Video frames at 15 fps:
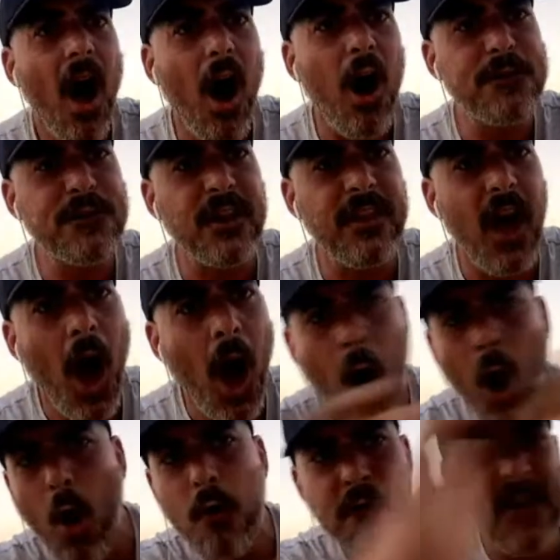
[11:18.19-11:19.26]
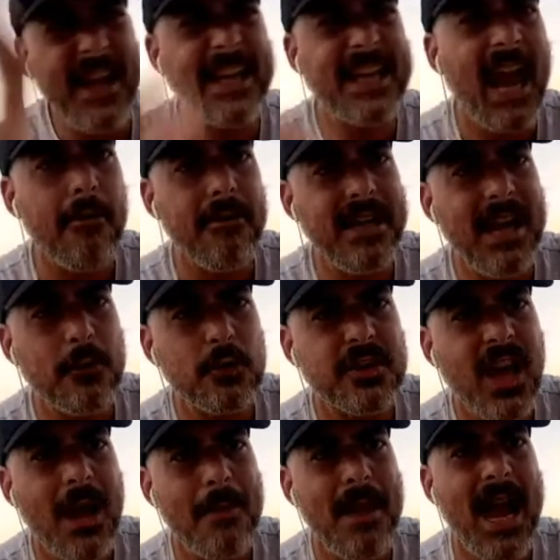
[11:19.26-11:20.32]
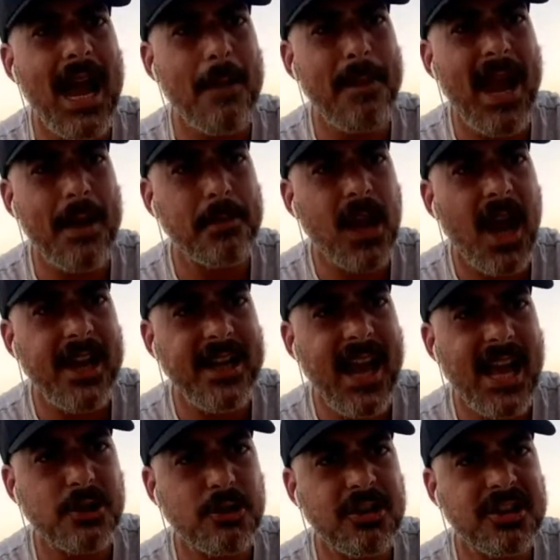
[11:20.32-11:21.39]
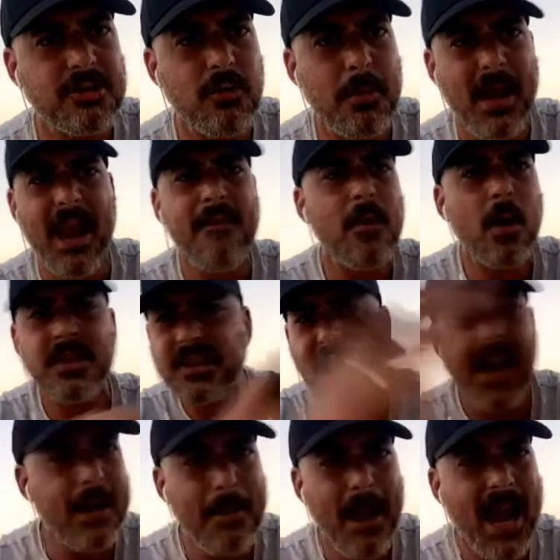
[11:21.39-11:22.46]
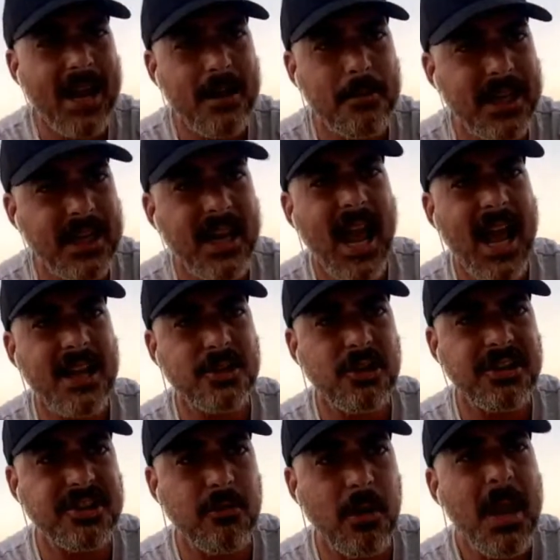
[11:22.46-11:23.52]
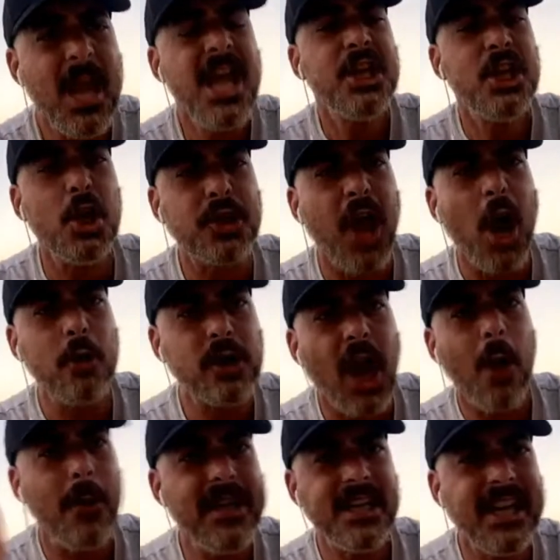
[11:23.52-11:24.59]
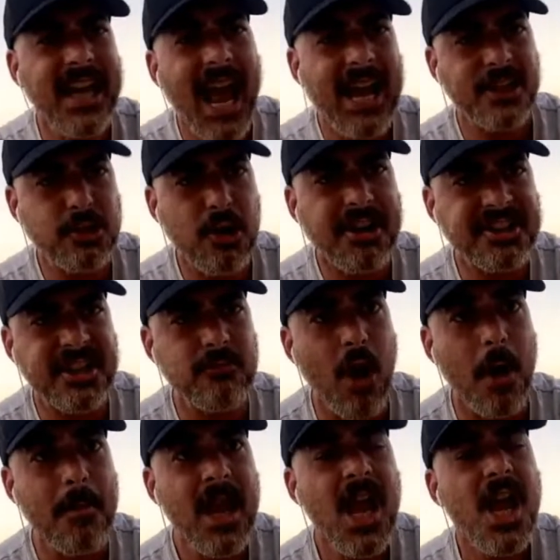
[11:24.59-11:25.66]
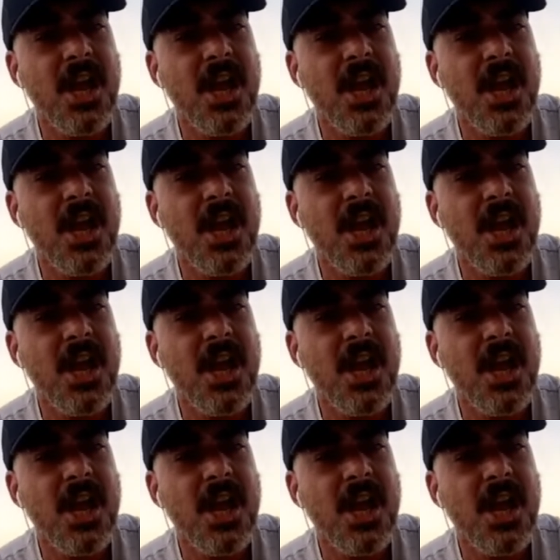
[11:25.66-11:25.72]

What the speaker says: After the whole thing, Gary Neville's come out about him going in that dressing room. Everyone's going about them in and out of the dressing room. You don't go in and out the dressing room.